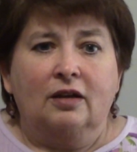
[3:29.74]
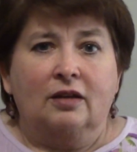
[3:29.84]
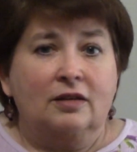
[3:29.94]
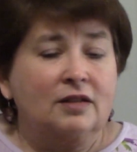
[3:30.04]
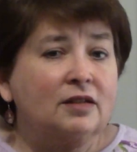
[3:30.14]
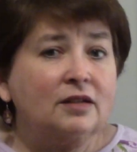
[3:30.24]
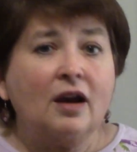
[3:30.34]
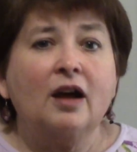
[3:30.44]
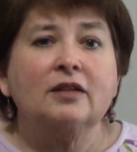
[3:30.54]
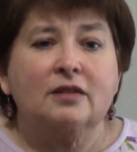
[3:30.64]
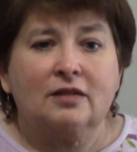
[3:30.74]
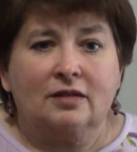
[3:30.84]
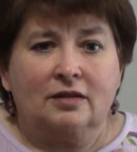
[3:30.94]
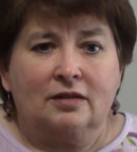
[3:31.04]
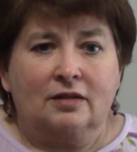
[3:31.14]
This is nuts.
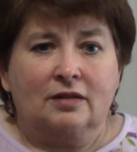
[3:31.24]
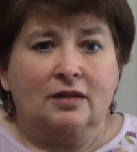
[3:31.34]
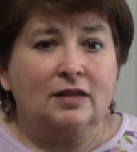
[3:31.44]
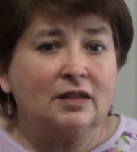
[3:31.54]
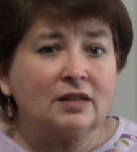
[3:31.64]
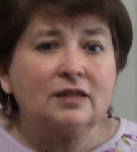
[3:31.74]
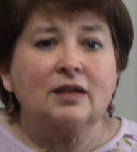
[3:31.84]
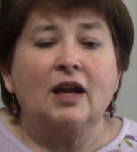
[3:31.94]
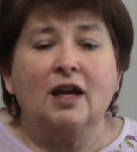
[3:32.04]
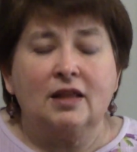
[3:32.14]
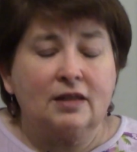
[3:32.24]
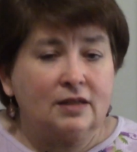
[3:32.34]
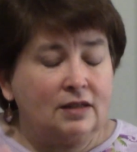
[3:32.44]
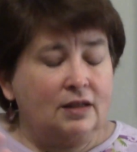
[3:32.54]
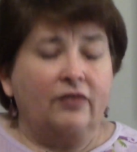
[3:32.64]
This is insane. This
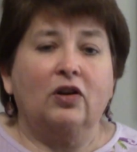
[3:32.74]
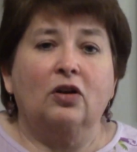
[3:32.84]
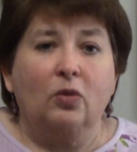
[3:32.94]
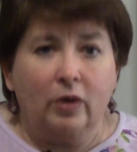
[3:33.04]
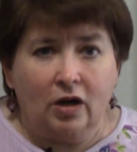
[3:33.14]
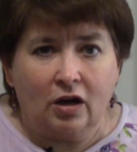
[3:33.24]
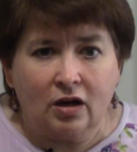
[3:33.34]
is never going to work.